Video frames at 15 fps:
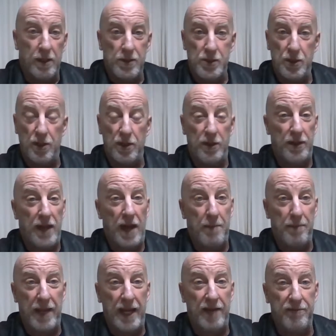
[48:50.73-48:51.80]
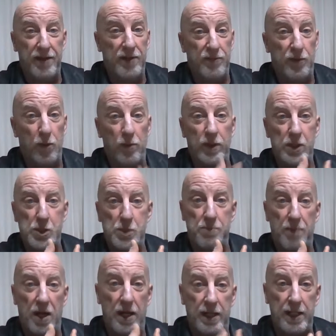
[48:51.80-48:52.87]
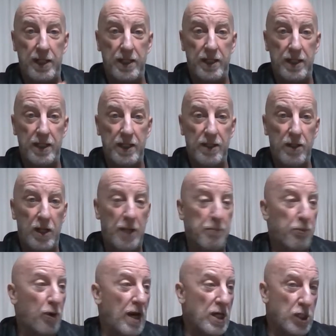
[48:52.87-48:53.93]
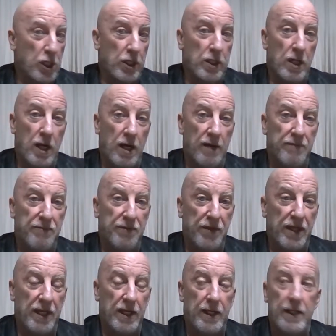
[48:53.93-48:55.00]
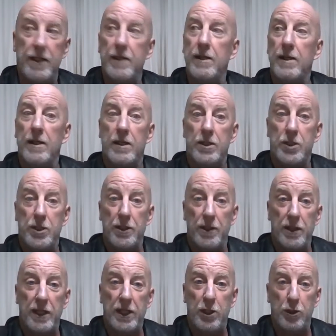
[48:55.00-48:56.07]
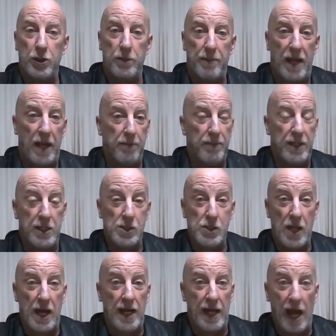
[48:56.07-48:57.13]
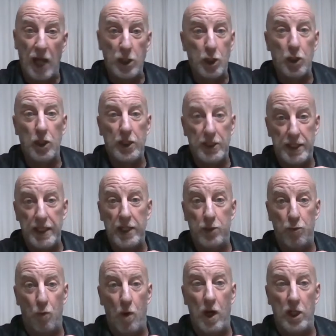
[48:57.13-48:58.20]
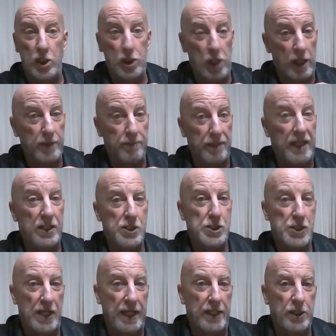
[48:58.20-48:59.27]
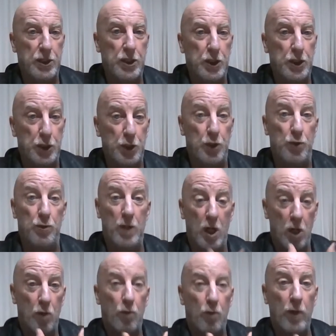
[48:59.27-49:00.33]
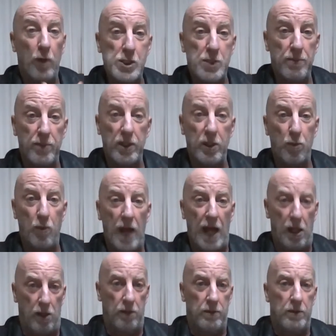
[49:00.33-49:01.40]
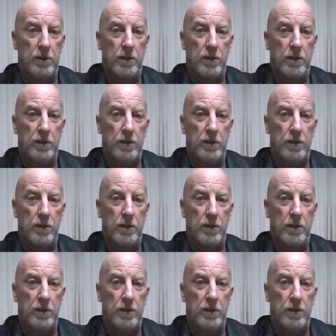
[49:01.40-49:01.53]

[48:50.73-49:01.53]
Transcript: So that may have influenced my impression of the leader debate, because I actually did want Jagmeet Singh to do reasonably well.